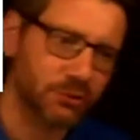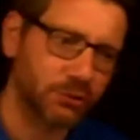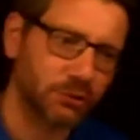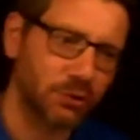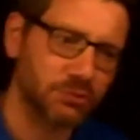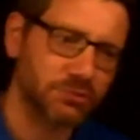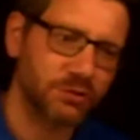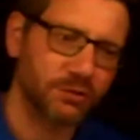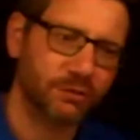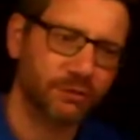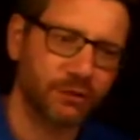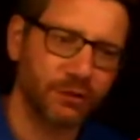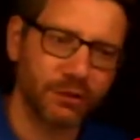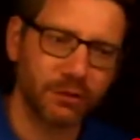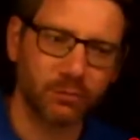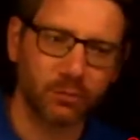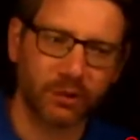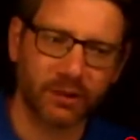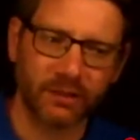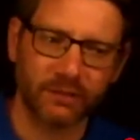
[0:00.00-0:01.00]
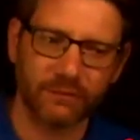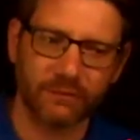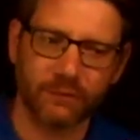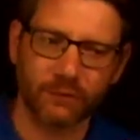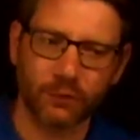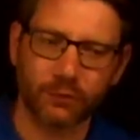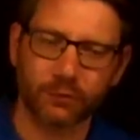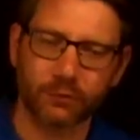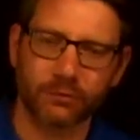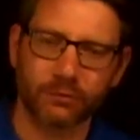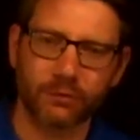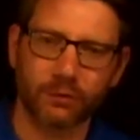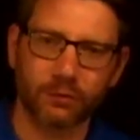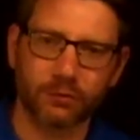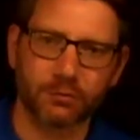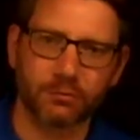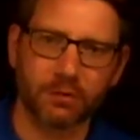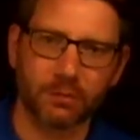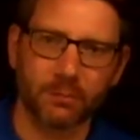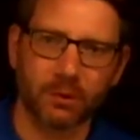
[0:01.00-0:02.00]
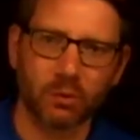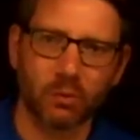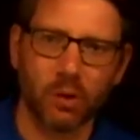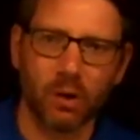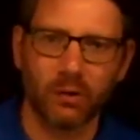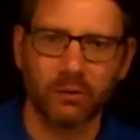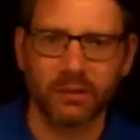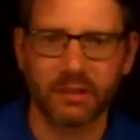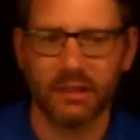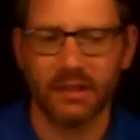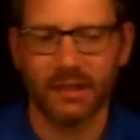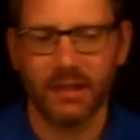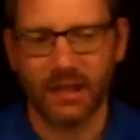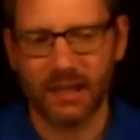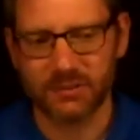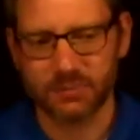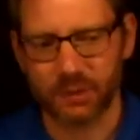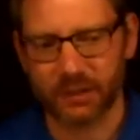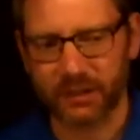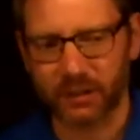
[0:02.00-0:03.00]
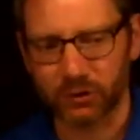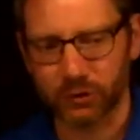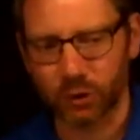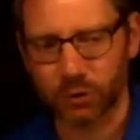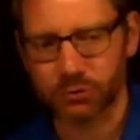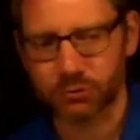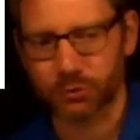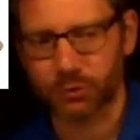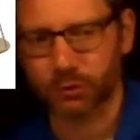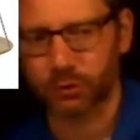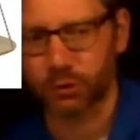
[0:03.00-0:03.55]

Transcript: and closer to freedom, we're getting further and further from equality. As we get closer and